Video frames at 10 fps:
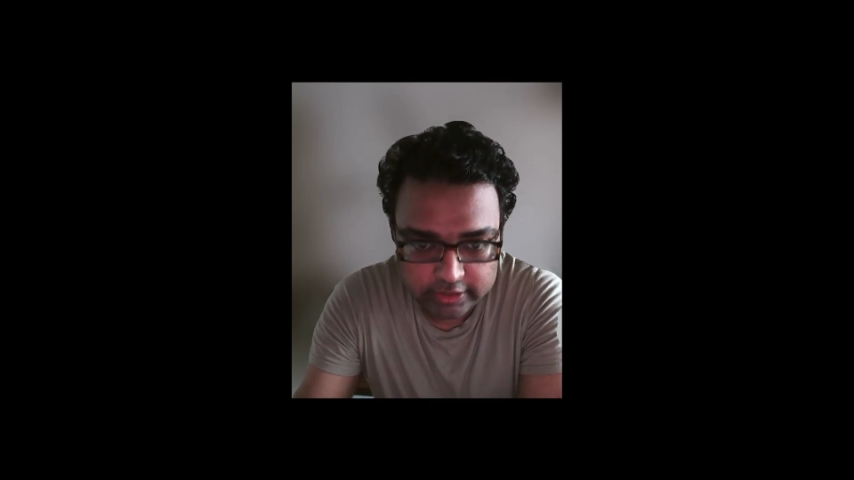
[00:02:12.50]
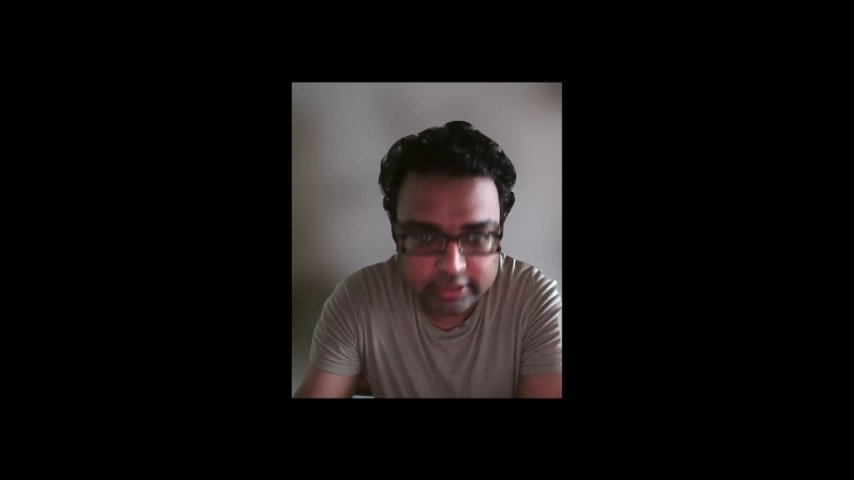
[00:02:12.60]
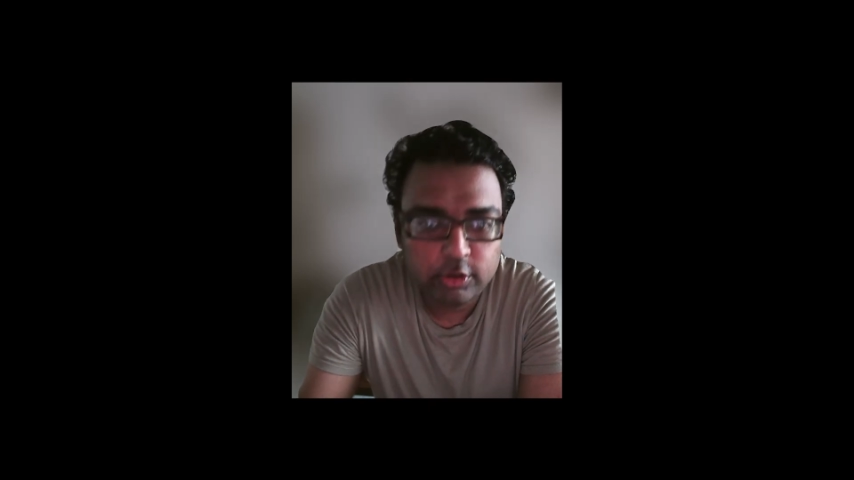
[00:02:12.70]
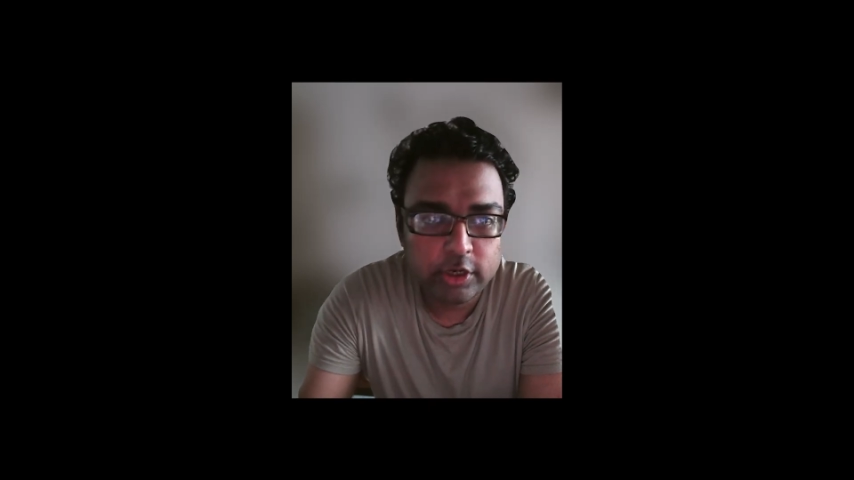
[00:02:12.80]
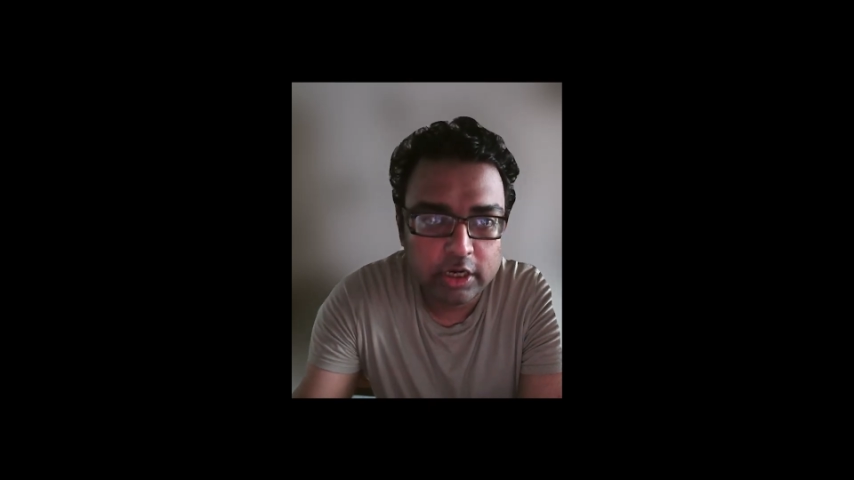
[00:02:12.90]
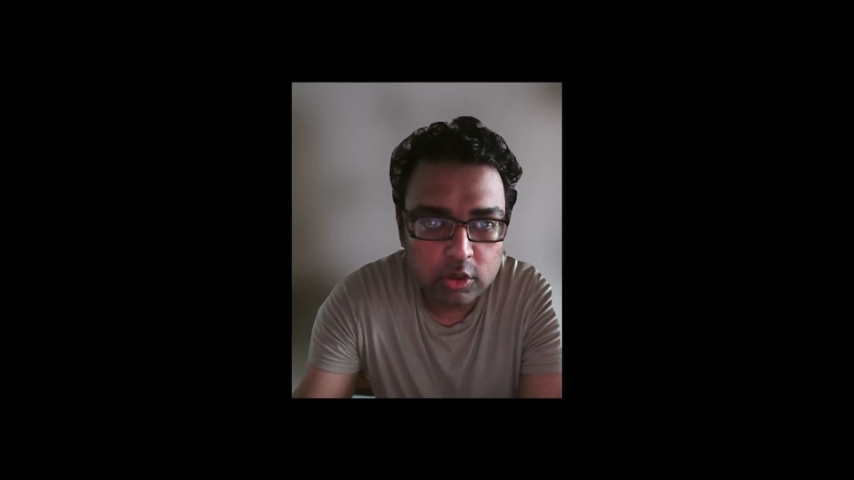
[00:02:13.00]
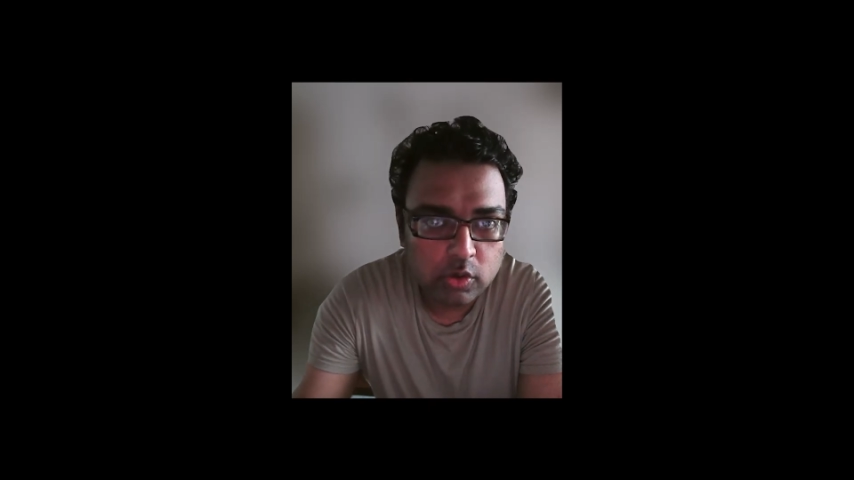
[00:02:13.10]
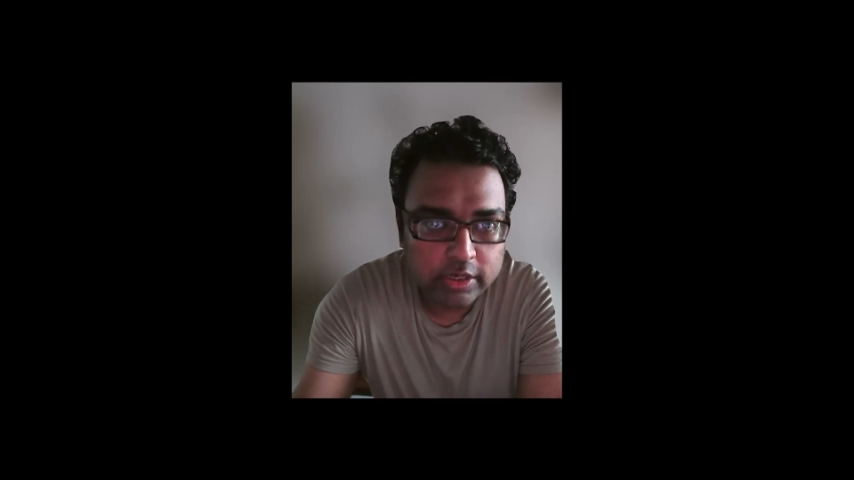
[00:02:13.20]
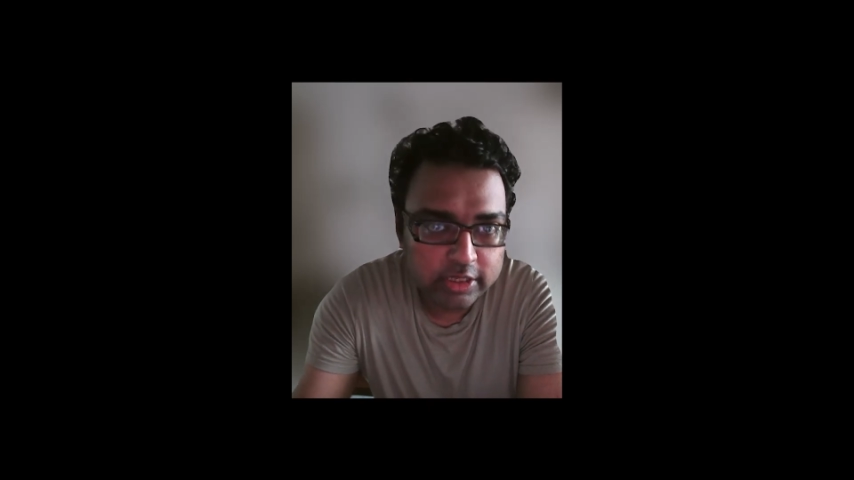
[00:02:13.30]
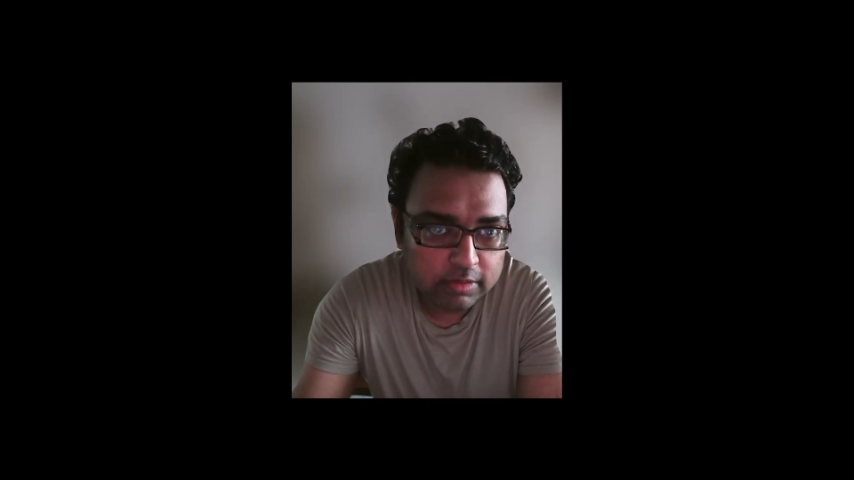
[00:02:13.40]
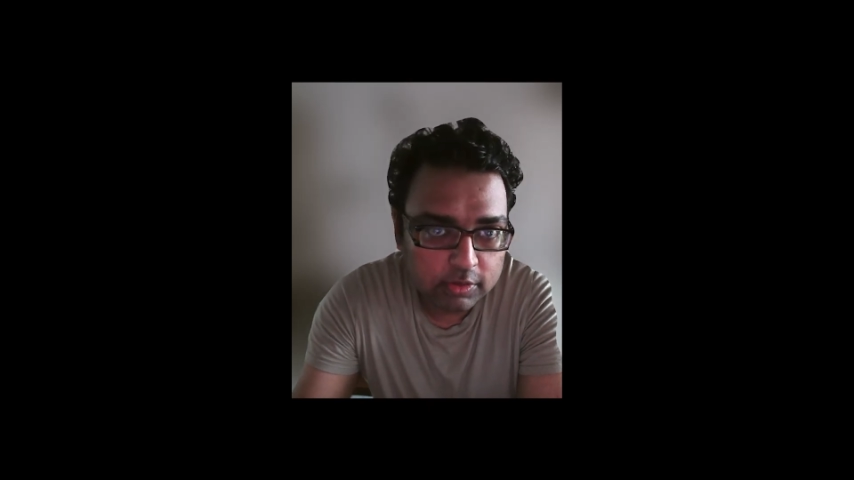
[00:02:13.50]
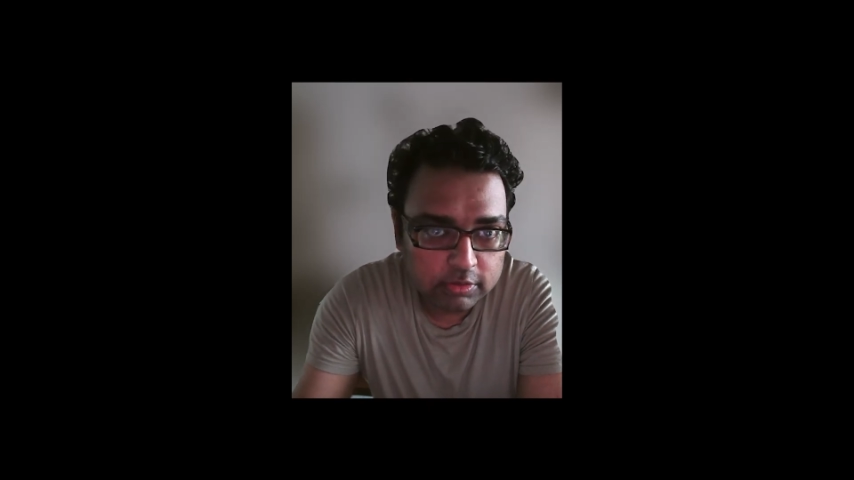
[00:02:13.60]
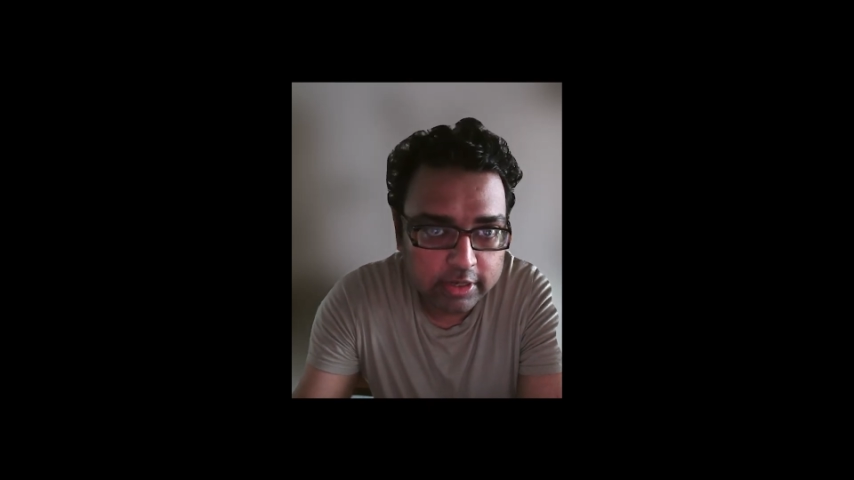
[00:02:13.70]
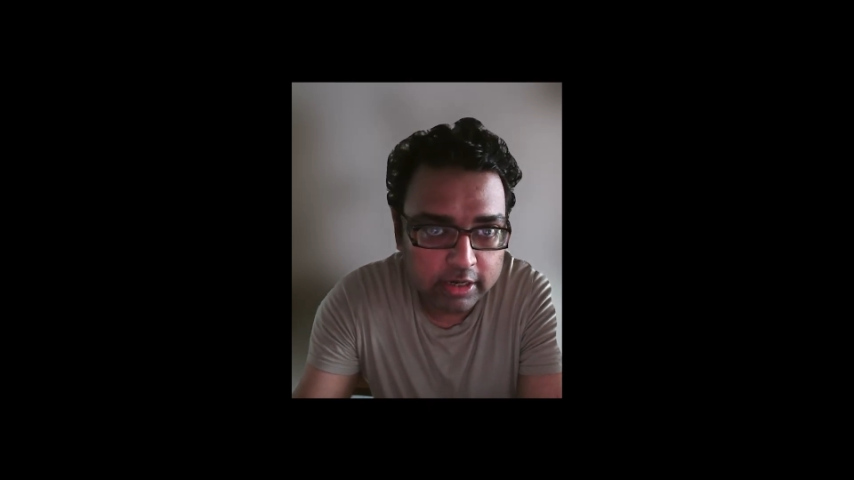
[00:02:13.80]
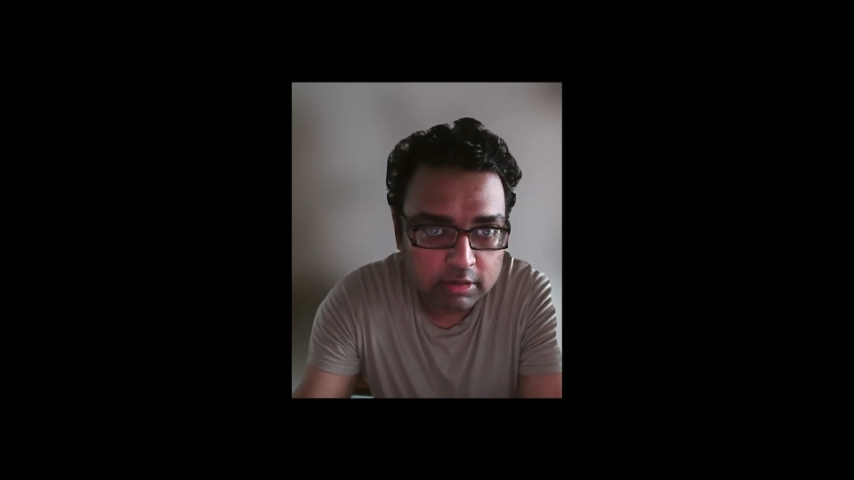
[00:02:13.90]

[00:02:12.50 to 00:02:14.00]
You cannot do anything about that.